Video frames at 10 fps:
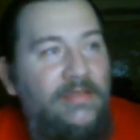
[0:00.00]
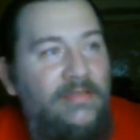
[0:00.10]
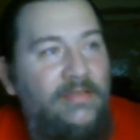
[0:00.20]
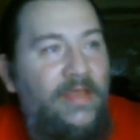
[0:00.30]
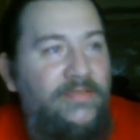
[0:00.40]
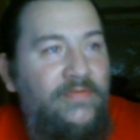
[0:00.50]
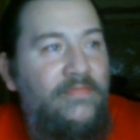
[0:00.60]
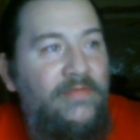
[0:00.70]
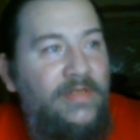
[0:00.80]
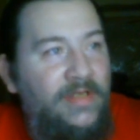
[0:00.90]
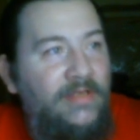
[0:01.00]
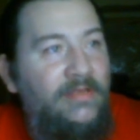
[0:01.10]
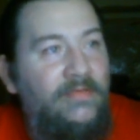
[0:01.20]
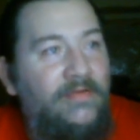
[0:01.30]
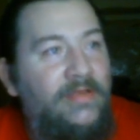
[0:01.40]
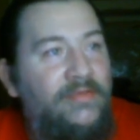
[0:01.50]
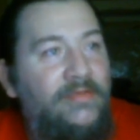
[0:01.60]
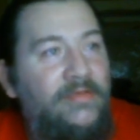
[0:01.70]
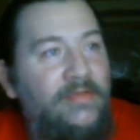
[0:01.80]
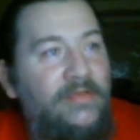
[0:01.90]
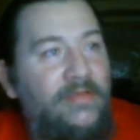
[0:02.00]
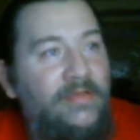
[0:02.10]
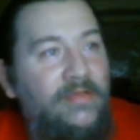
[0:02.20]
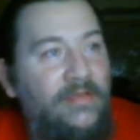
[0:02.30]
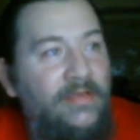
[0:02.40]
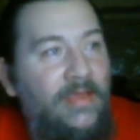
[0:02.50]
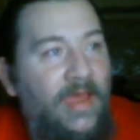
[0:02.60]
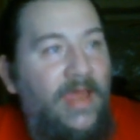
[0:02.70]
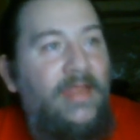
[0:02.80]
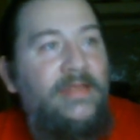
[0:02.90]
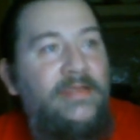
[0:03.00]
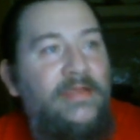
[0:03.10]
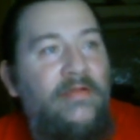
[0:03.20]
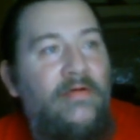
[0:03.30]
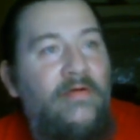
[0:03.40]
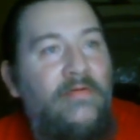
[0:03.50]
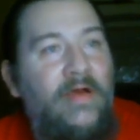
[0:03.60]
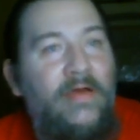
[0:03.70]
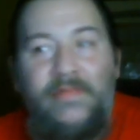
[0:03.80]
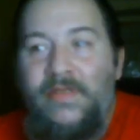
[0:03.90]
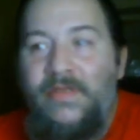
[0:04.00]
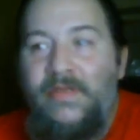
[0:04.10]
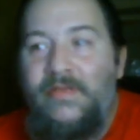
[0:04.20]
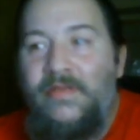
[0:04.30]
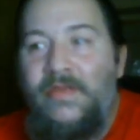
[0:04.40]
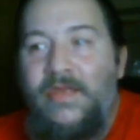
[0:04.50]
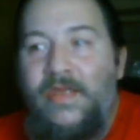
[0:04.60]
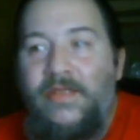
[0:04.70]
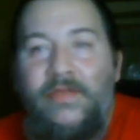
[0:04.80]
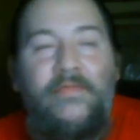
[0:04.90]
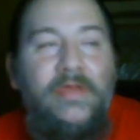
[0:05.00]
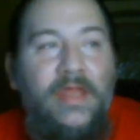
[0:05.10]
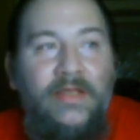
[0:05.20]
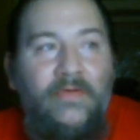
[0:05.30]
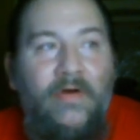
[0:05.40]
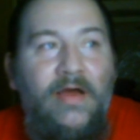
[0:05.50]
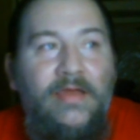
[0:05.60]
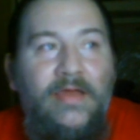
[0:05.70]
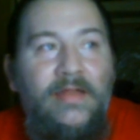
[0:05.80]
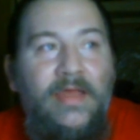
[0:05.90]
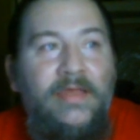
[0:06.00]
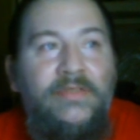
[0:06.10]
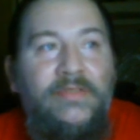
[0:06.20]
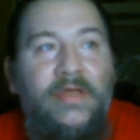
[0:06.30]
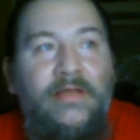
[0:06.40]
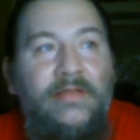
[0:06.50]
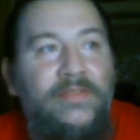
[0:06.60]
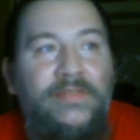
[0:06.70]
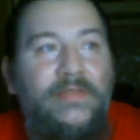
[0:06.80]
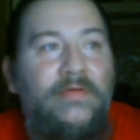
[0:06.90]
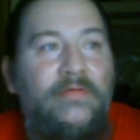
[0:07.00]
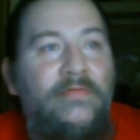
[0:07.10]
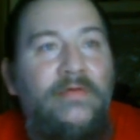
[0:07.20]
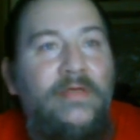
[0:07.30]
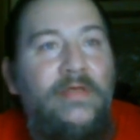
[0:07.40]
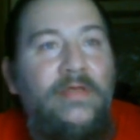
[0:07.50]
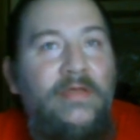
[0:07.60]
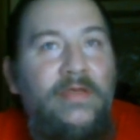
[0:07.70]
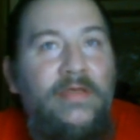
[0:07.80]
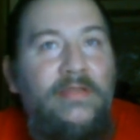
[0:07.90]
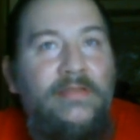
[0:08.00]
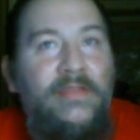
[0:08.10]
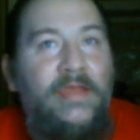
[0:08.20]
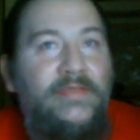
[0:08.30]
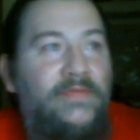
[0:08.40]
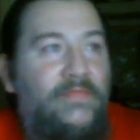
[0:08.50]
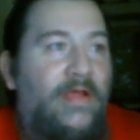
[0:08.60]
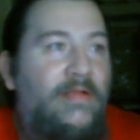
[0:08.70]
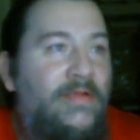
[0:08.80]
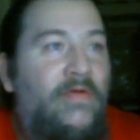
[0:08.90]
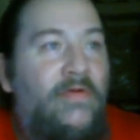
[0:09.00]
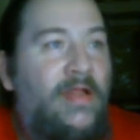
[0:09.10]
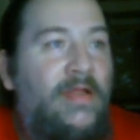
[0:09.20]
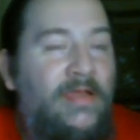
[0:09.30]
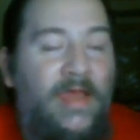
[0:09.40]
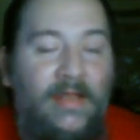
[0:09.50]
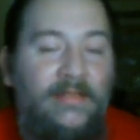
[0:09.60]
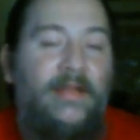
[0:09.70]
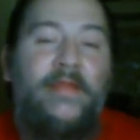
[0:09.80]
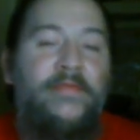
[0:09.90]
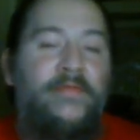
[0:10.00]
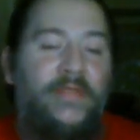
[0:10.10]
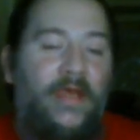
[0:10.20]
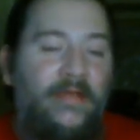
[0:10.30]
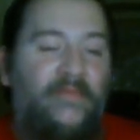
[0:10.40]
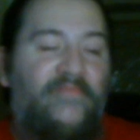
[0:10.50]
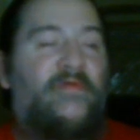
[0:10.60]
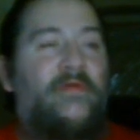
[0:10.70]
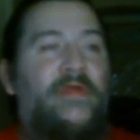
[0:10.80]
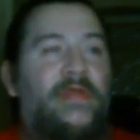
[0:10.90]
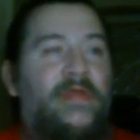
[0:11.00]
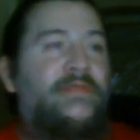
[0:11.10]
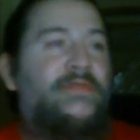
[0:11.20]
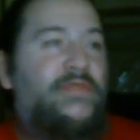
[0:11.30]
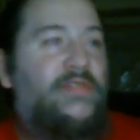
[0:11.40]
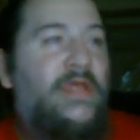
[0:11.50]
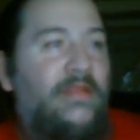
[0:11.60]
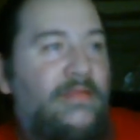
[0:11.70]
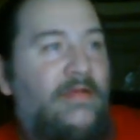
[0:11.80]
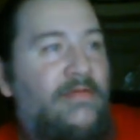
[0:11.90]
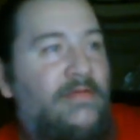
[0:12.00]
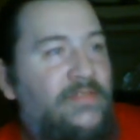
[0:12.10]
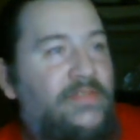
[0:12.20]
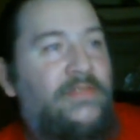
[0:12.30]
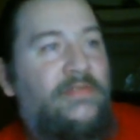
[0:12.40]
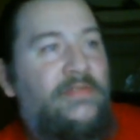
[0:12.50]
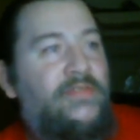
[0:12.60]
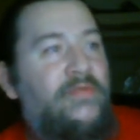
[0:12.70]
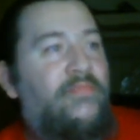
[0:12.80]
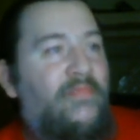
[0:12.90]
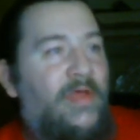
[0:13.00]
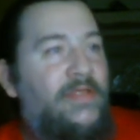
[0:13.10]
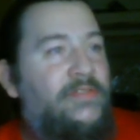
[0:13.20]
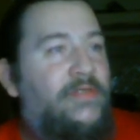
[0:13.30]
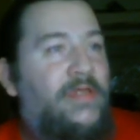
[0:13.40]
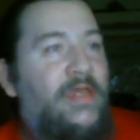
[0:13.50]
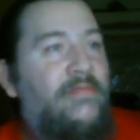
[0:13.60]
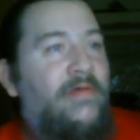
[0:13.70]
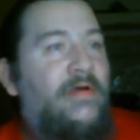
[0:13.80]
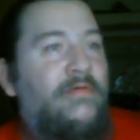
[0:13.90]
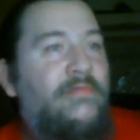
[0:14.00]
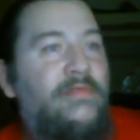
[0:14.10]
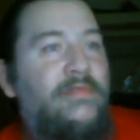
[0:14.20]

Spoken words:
That's what we're dealing with. I mean, he knew he had to walk on eggshells, so they got on either side of Furry and just stayed there until a supervisor came out.